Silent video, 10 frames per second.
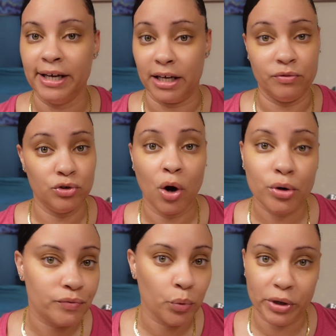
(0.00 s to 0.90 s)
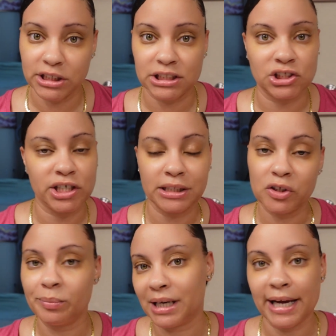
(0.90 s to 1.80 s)
If you don't, if you want to just cheat a
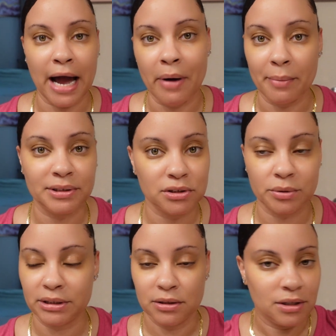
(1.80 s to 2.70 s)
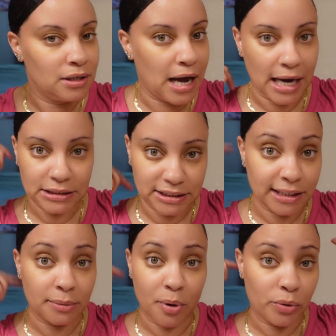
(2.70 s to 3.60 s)
little bit like how I be doing, I just
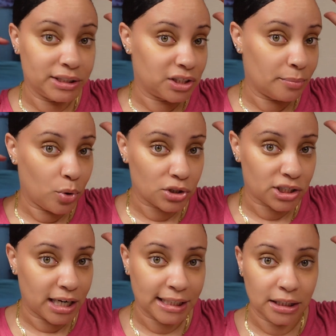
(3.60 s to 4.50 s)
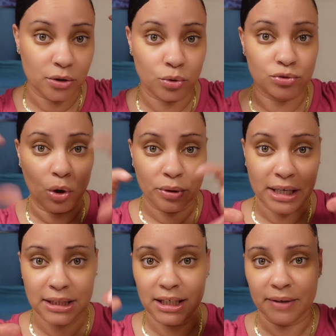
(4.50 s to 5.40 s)
take the ponytail portion out, like the little
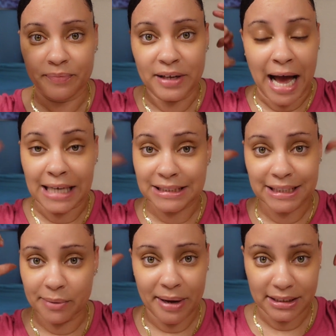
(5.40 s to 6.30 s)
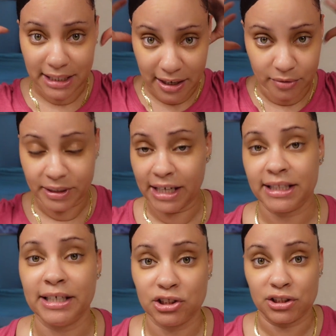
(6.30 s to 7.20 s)
donut thing. I slick it back down and
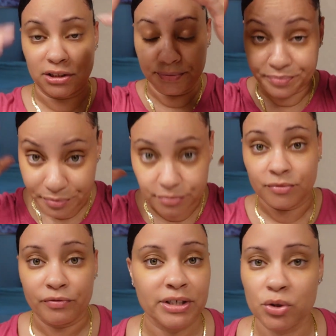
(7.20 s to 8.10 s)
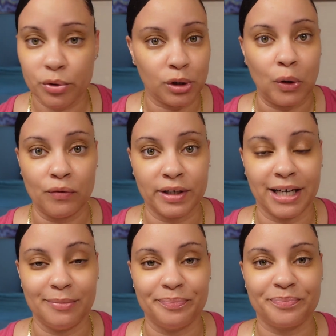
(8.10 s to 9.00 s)
then just redo it all over
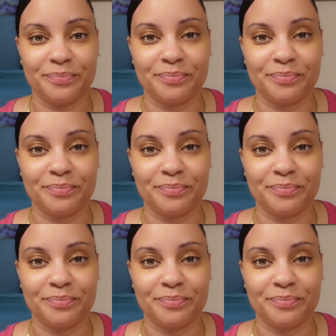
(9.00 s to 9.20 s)
again.